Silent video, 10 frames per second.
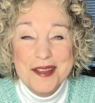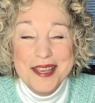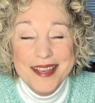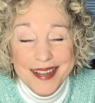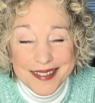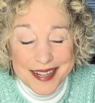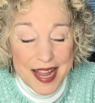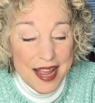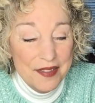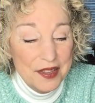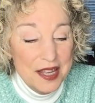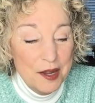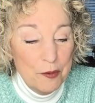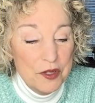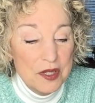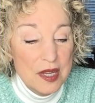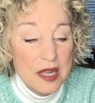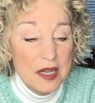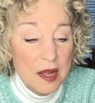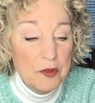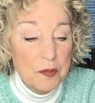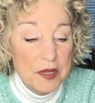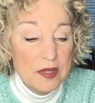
kit and the kit was ended up to be